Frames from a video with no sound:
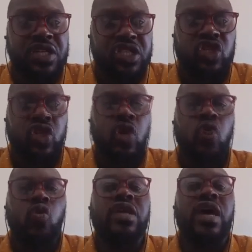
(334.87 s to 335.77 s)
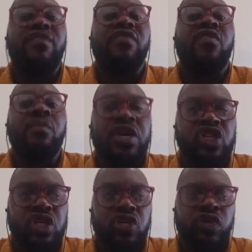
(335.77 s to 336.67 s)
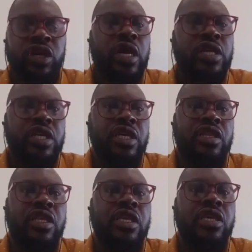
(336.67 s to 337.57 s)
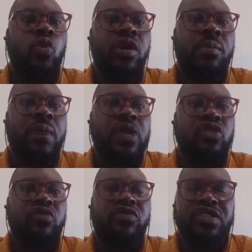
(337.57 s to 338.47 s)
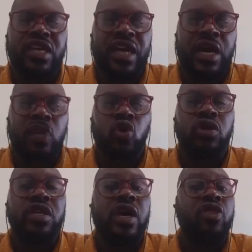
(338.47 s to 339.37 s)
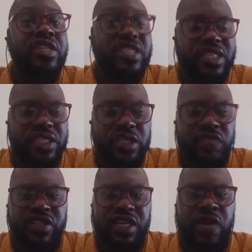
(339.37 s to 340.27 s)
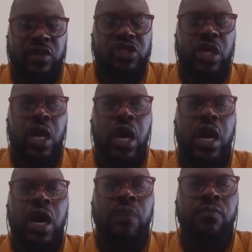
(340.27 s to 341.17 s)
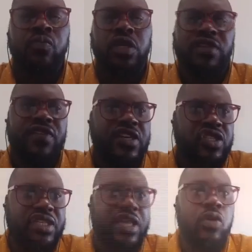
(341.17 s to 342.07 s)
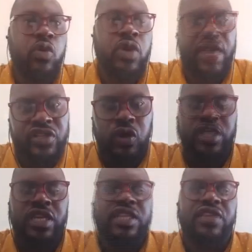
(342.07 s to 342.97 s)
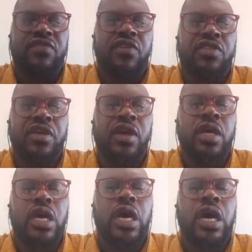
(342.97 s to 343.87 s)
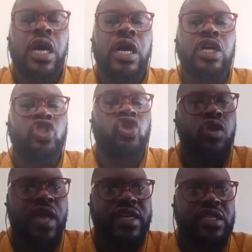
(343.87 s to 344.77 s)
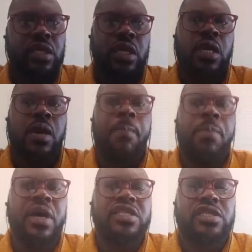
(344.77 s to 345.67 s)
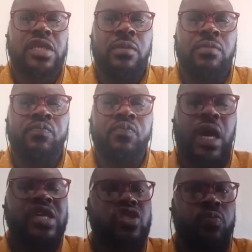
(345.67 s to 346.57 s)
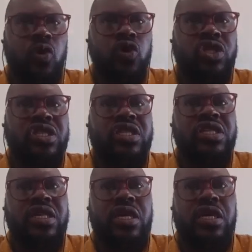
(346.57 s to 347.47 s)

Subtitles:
ministers would have information regarding the whereabouts of these accounts or the authenticity of these accounts. Suffice to say, we haven't heard anything further to that. But I suppose that